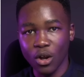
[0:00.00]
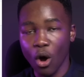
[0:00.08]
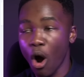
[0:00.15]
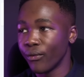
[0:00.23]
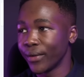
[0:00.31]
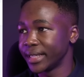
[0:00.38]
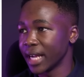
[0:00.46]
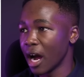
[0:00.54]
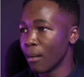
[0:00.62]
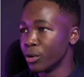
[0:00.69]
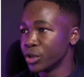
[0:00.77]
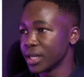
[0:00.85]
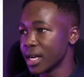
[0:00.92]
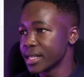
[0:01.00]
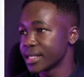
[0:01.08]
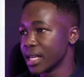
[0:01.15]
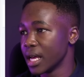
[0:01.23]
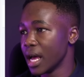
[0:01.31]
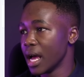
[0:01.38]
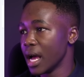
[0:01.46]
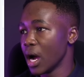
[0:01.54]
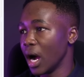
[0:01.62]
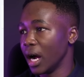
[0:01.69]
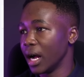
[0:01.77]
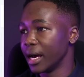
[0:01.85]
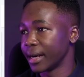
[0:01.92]
of a double chance,
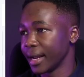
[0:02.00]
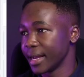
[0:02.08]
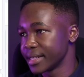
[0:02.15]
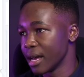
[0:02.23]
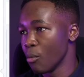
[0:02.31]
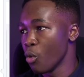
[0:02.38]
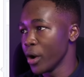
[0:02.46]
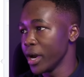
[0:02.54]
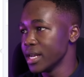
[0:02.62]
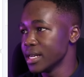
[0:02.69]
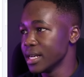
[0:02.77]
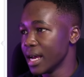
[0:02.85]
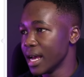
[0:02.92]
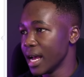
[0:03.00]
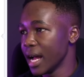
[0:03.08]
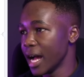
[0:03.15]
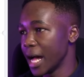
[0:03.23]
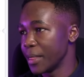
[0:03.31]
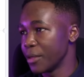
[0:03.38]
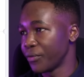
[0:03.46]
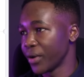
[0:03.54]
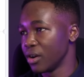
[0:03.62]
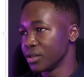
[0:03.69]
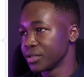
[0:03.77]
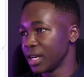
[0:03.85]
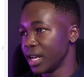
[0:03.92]
a Wrexham win, and the
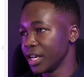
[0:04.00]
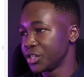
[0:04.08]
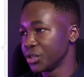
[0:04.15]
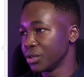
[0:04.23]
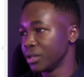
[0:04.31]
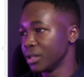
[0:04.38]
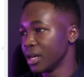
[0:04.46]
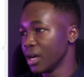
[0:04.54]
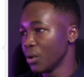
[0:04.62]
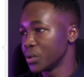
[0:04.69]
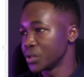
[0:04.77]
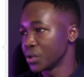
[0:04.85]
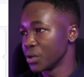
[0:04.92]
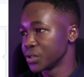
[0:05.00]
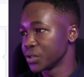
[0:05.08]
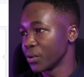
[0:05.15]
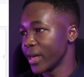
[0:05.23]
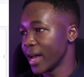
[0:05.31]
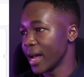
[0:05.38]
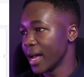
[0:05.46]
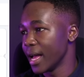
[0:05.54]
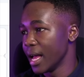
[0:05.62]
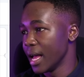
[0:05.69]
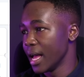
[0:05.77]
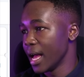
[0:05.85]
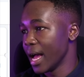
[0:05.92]
final selection was also there.
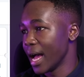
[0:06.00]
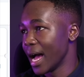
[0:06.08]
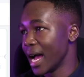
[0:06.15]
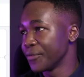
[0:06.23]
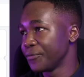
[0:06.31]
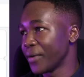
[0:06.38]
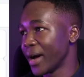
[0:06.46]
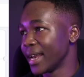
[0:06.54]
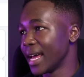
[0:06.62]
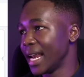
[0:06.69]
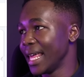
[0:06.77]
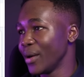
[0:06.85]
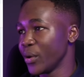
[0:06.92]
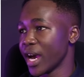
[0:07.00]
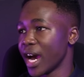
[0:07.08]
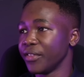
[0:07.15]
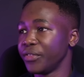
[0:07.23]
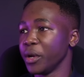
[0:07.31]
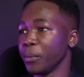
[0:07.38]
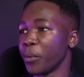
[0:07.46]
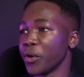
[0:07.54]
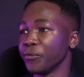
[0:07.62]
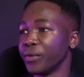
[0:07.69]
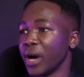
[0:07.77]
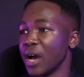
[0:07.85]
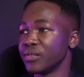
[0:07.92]
And finally, we had
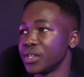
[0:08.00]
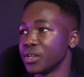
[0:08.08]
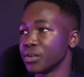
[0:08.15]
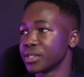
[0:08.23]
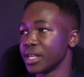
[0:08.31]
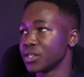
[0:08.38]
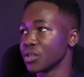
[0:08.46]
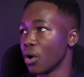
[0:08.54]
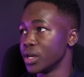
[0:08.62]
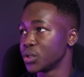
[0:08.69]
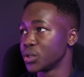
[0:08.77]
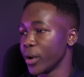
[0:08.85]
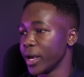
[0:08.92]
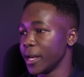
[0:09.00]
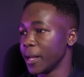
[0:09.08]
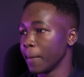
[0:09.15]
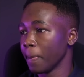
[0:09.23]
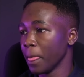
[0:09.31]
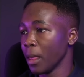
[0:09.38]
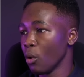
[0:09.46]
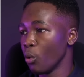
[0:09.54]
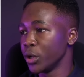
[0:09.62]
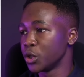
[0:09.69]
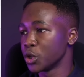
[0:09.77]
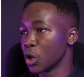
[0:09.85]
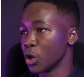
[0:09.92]
3.506 odds winning,
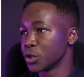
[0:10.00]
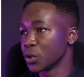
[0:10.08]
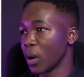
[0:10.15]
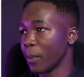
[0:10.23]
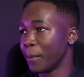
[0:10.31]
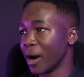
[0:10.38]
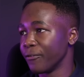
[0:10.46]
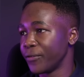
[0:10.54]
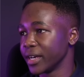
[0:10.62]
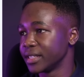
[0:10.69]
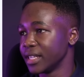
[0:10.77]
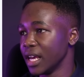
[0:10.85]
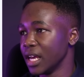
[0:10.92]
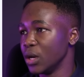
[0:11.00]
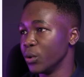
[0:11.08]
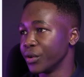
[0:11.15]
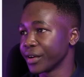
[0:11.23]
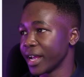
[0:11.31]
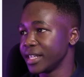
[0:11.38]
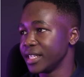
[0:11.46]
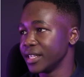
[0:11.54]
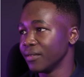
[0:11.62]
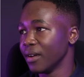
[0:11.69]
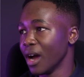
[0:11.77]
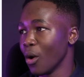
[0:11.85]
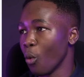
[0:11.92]
which was also a perfect,
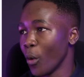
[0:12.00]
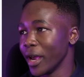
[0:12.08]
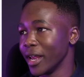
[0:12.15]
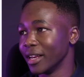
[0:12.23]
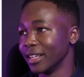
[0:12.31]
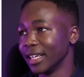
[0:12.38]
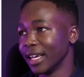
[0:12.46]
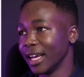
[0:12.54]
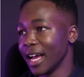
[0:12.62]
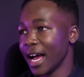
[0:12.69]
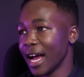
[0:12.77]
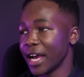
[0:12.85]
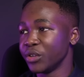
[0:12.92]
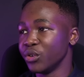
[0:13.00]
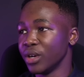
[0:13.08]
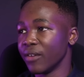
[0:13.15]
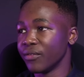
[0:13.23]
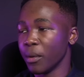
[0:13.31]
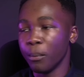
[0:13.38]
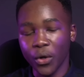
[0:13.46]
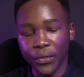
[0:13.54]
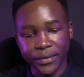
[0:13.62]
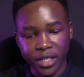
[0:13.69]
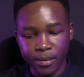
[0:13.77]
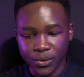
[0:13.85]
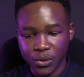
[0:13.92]
lucrative win. I do love the both
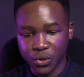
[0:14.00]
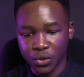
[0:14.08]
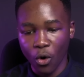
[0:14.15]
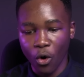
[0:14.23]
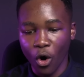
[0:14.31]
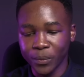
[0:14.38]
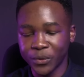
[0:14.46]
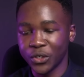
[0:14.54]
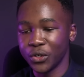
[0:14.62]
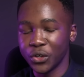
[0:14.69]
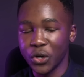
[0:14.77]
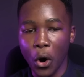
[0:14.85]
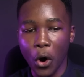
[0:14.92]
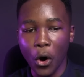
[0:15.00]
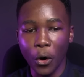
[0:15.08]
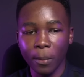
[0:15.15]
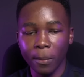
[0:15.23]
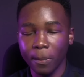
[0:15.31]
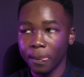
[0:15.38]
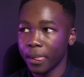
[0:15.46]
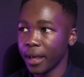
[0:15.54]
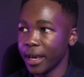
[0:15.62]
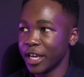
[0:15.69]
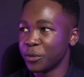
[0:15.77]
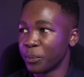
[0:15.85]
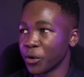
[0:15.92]
teams to score option, you know.
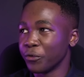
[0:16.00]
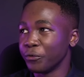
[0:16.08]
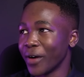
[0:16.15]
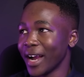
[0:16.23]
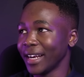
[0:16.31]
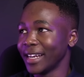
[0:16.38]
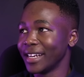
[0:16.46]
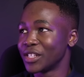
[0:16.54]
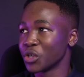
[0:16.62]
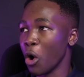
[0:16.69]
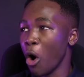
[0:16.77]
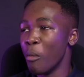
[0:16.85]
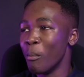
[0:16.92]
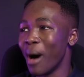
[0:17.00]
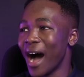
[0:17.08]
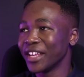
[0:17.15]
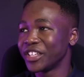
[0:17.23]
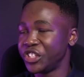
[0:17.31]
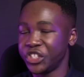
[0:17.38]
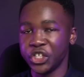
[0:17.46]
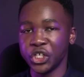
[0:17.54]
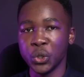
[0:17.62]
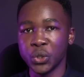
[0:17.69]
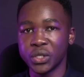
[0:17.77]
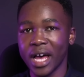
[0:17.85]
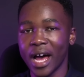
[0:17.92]
It provided so much
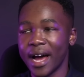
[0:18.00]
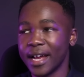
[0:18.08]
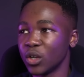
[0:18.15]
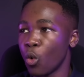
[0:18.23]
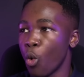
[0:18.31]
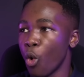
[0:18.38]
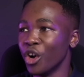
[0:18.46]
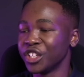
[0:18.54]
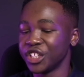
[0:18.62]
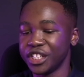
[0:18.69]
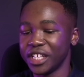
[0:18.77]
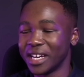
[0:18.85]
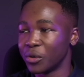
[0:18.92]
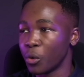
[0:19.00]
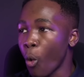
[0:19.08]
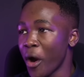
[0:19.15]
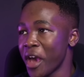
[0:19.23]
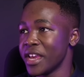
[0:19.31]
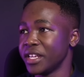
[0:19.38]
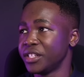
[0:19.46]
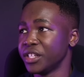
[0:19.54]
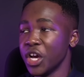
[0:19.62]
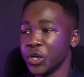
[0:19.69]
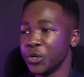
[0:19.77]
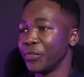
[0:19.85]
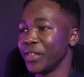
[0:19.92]
juice and quantity and weight
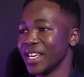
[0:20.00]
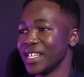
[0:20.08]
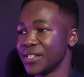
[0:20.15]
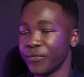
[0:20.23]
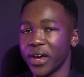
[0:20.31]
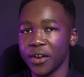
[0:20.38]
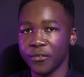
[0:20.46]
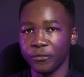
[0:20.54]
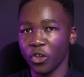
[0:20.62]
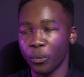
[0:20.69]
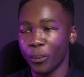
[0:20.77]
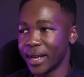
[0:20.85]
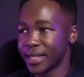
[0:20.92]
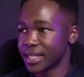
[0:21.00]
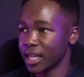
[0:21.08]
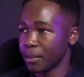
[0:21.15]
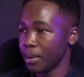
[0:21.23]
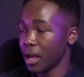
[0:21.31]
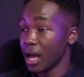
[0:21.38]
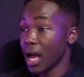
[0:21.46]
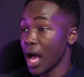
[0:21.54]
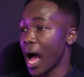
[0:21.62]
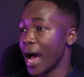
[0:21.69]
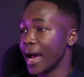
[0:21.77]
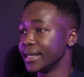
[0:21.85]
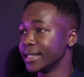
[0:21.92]
to this very fourth bet slip,
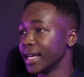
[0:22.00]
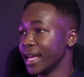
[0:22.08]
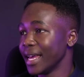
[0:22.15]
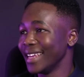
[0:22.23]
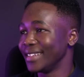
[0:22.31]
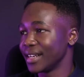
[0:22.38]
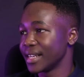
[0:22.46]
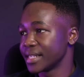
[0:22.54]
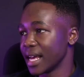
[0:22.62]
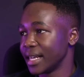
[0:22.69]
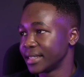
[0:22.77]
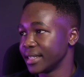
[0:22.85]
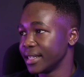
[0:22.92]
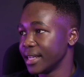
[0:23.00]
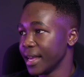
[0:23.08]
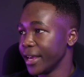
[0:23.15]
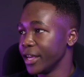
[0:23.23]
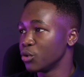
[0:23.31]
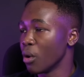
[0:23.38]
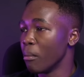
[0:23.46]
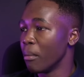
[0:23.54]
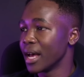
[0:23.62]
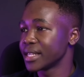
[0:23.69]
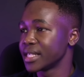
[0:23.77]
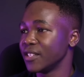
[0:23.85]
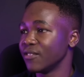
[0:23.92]
and it resulted into a
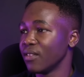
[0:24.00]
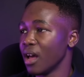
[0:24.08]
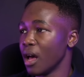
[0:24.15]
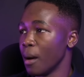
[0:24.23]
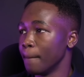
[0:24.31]
massive